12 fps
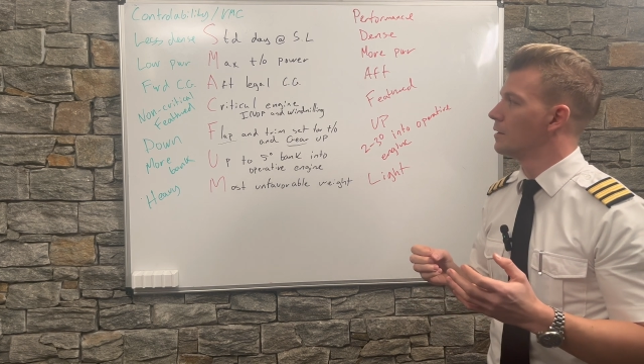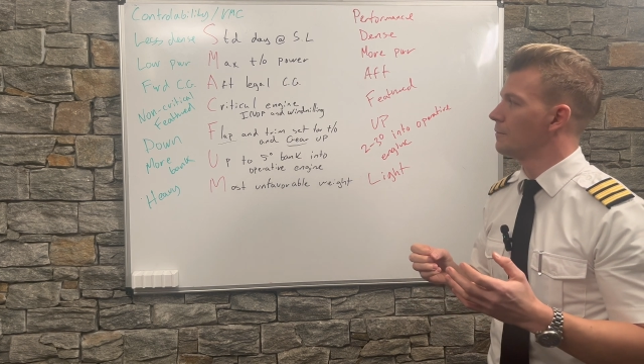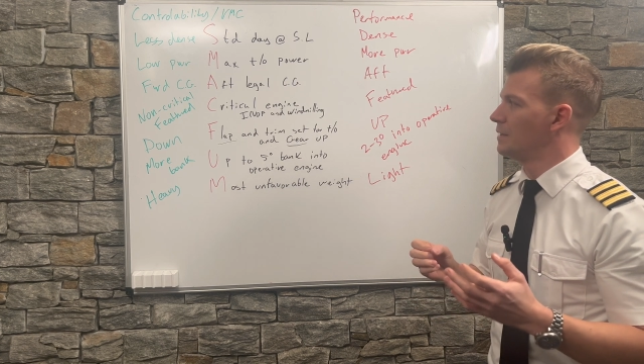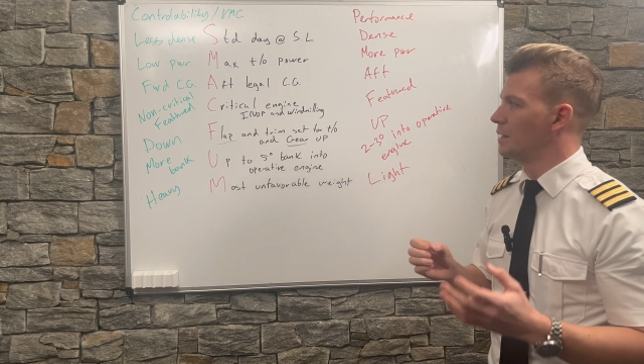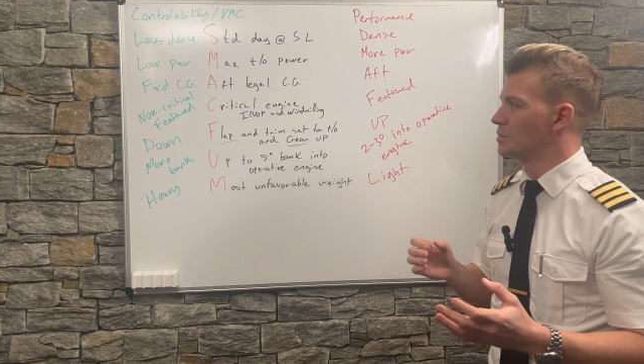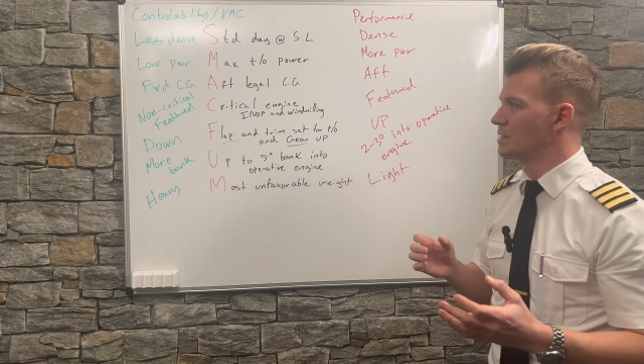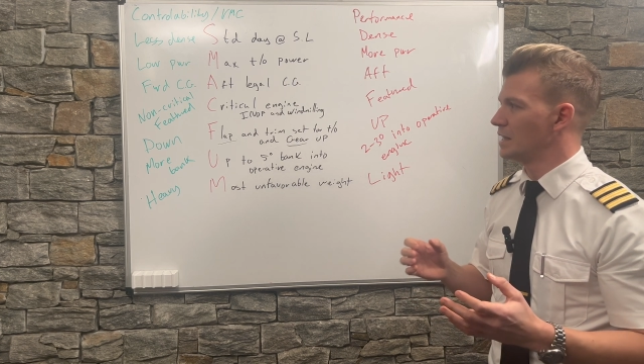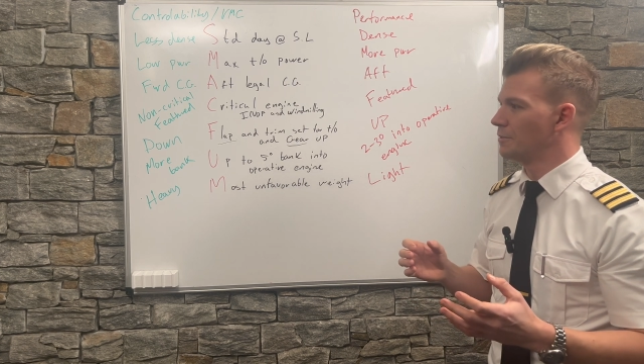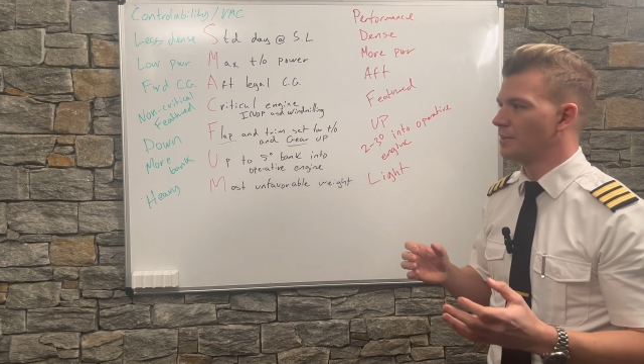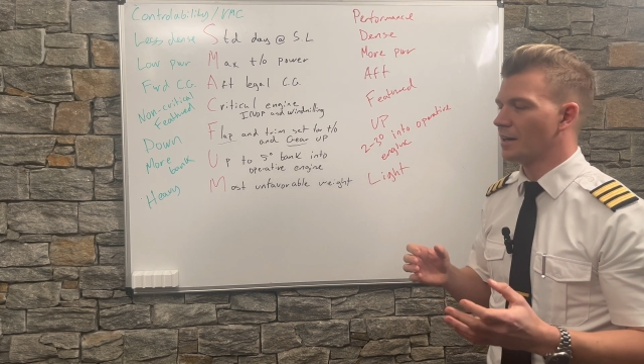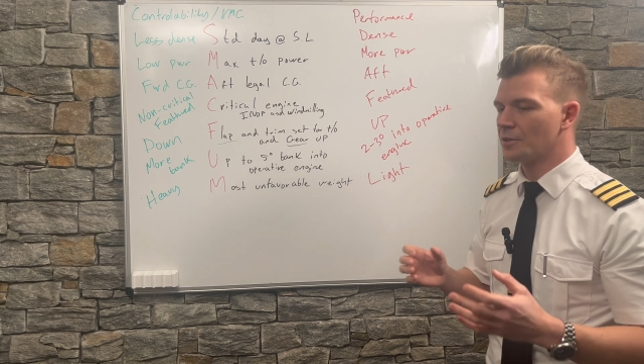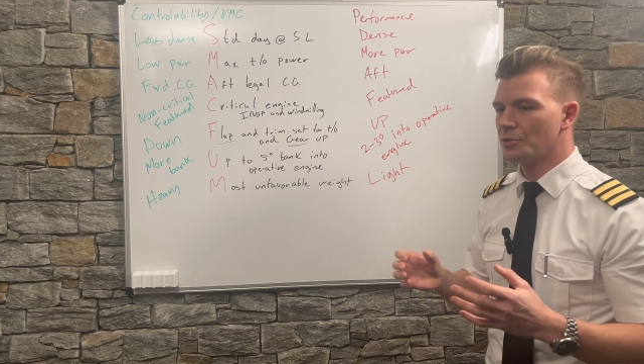VMC
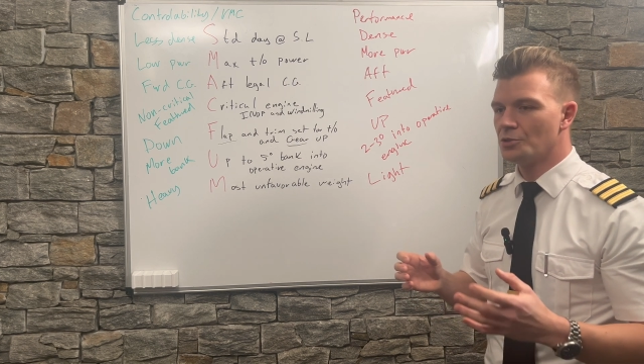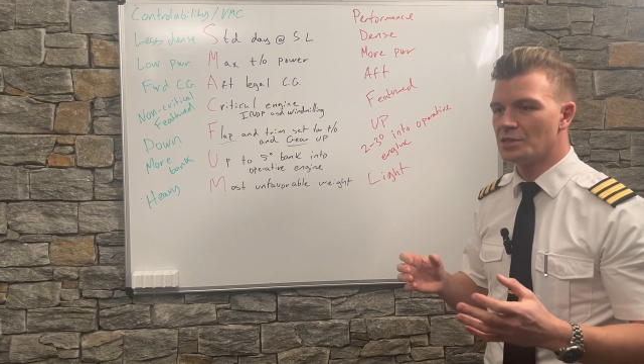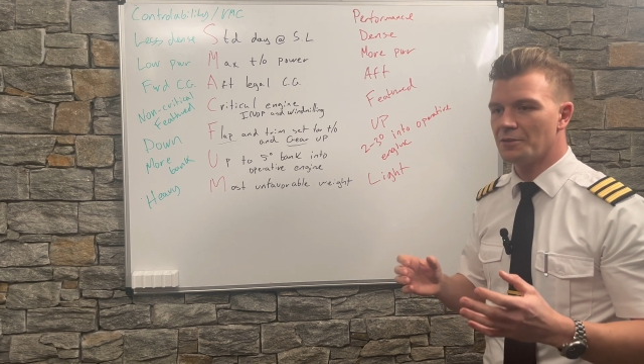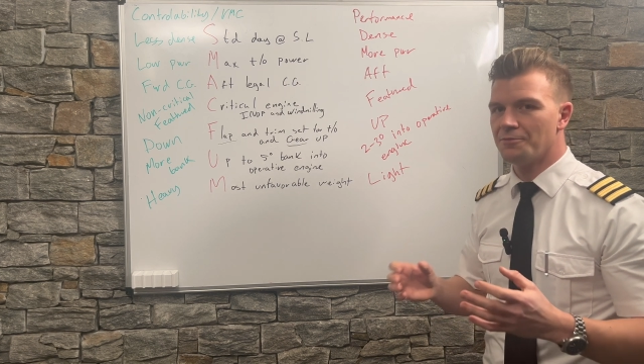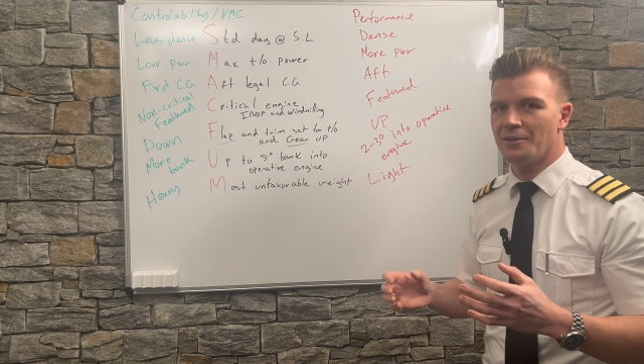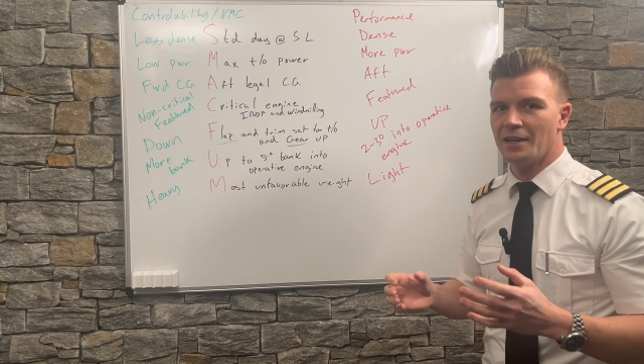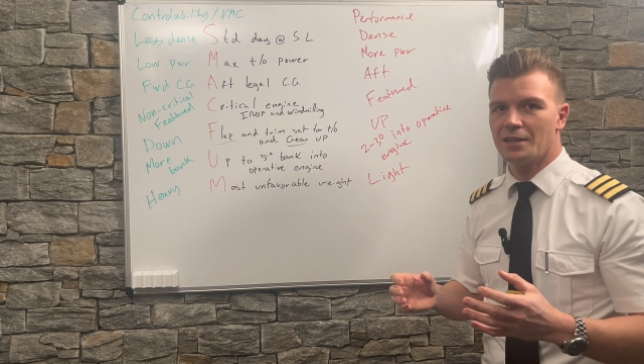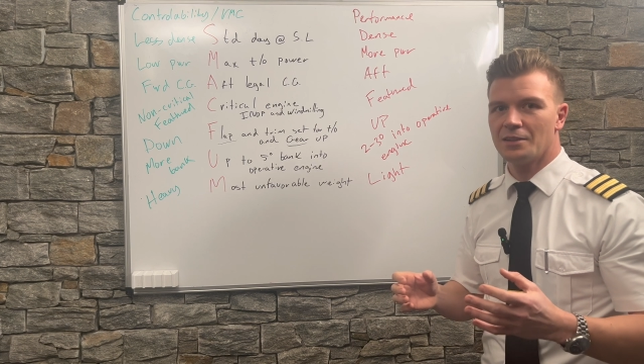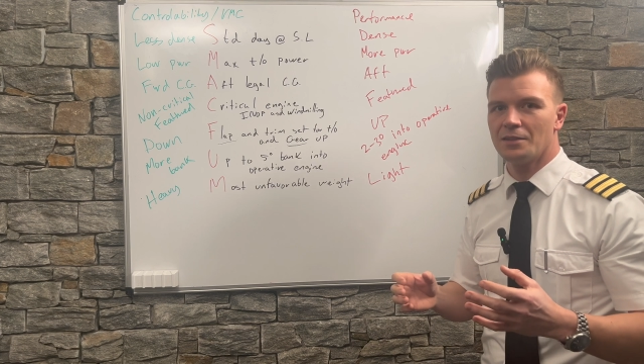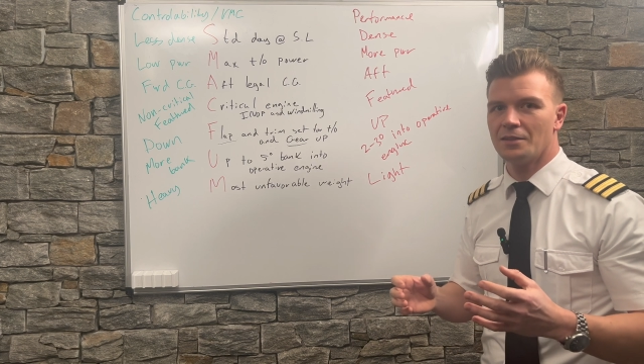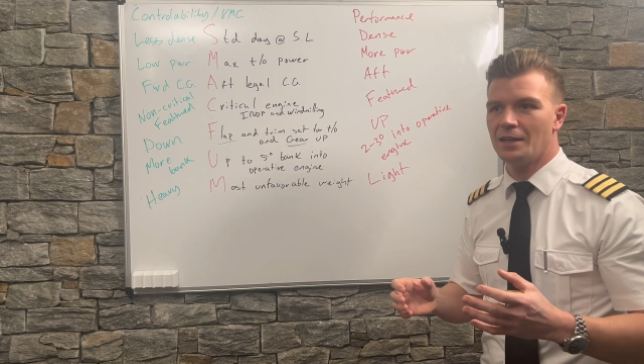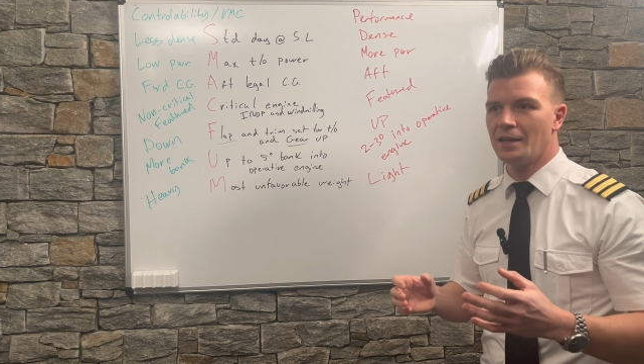factors affect
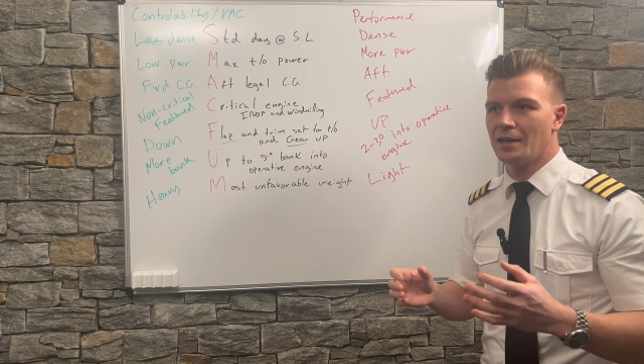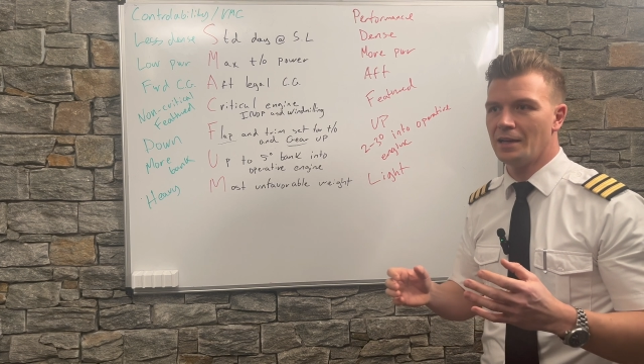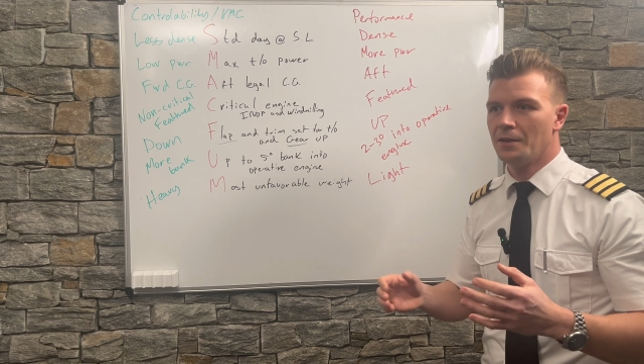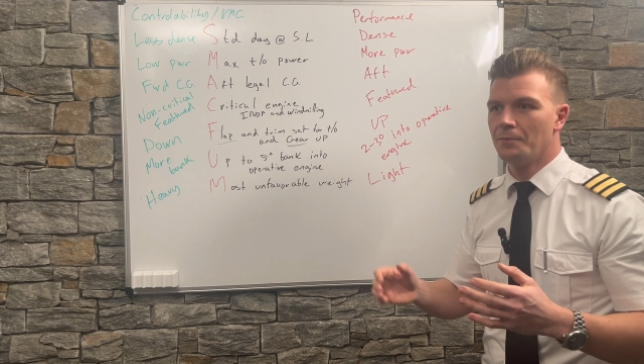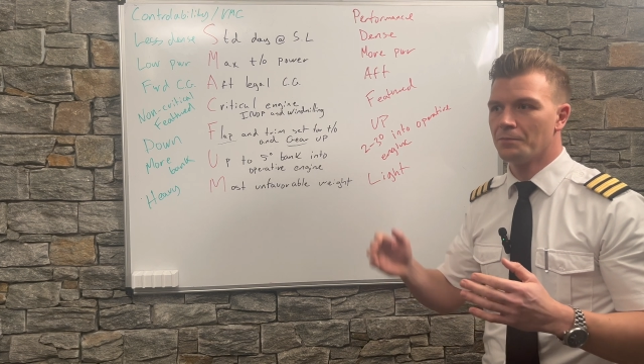the